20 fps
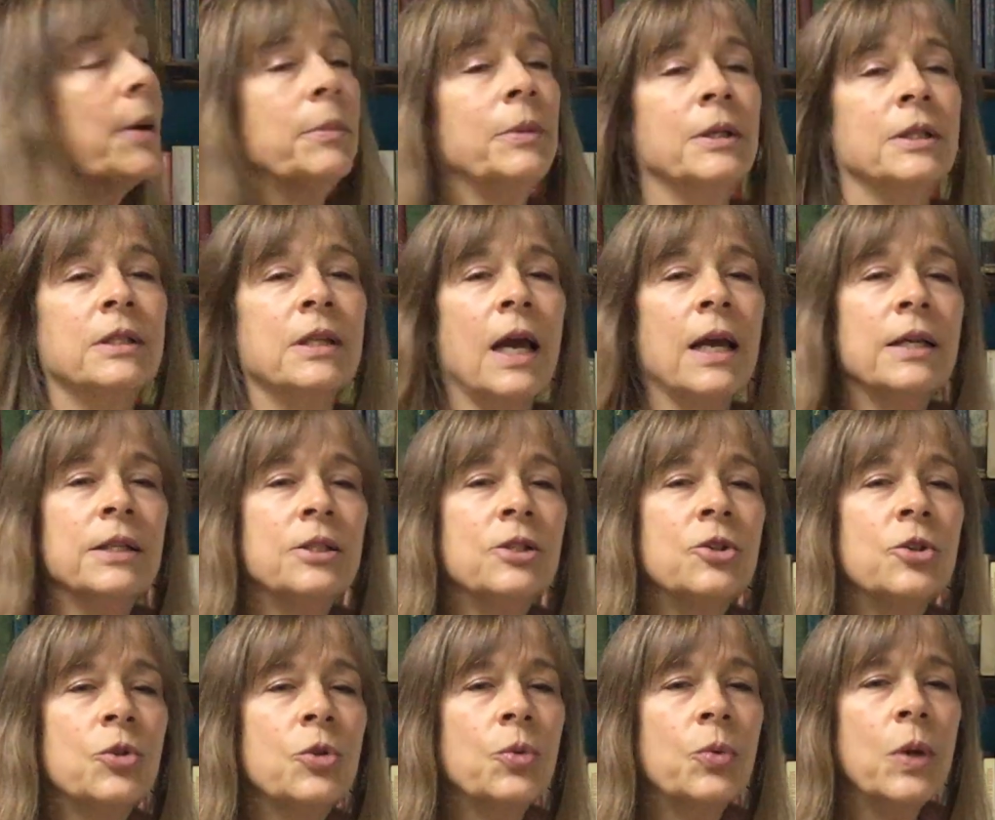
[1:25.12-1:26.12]

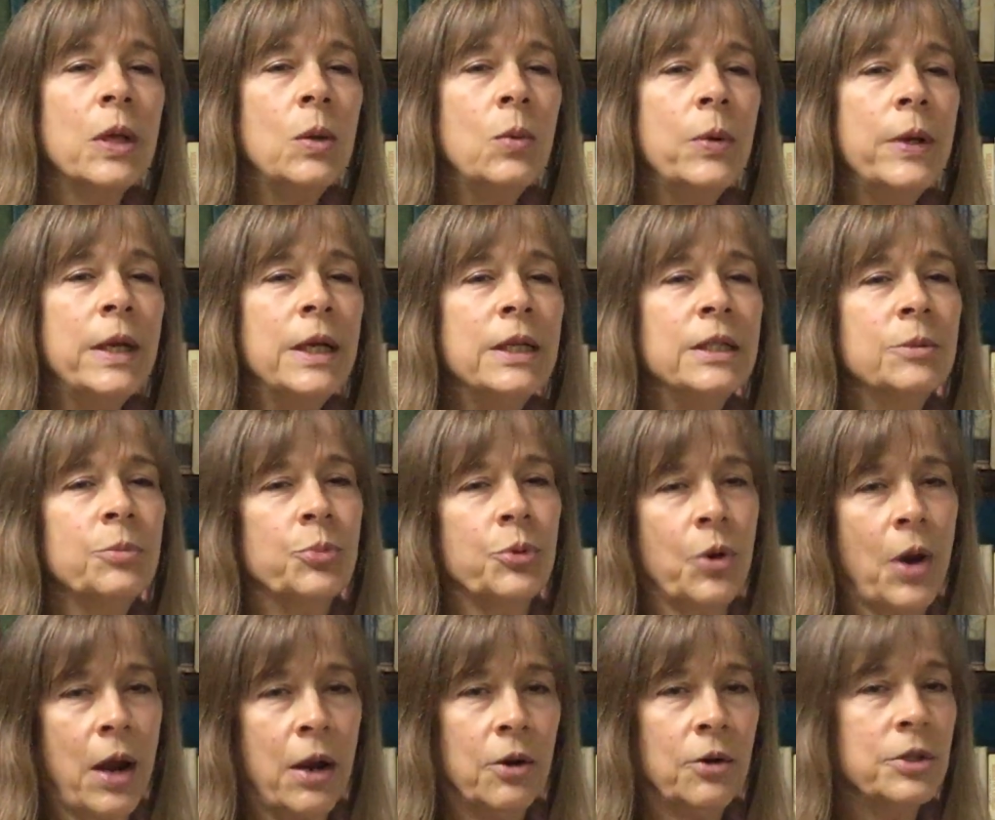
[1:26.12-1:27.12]
publicized 3 weeks
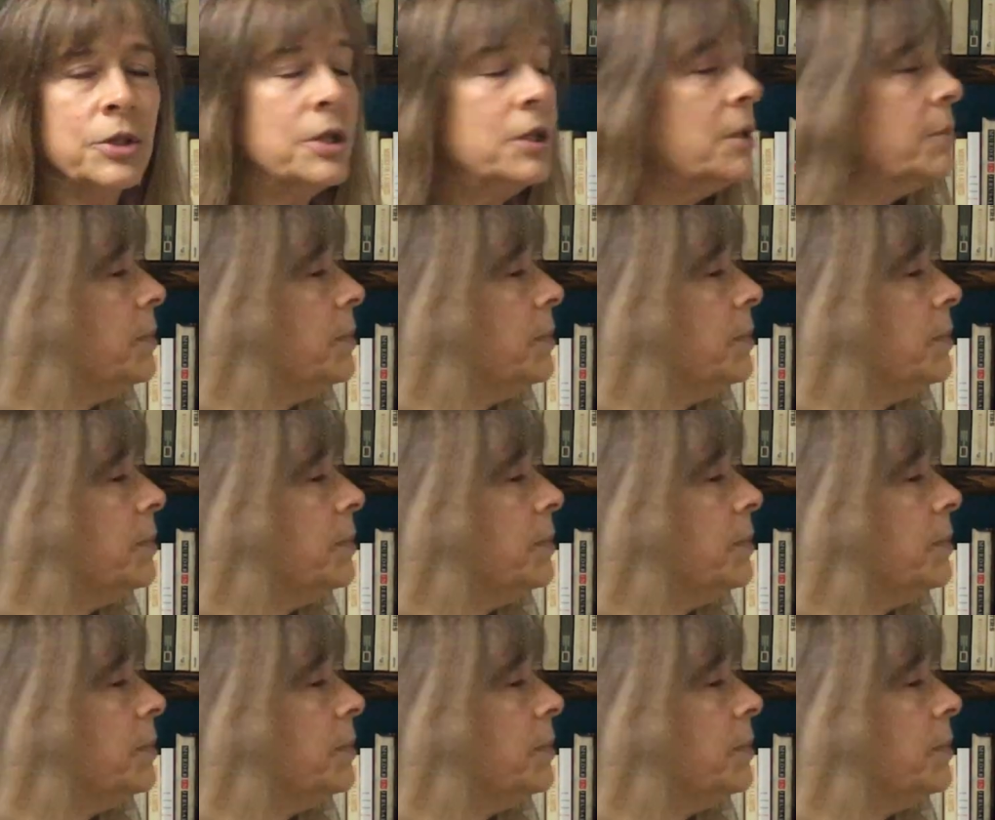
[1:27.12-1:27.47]
prior to the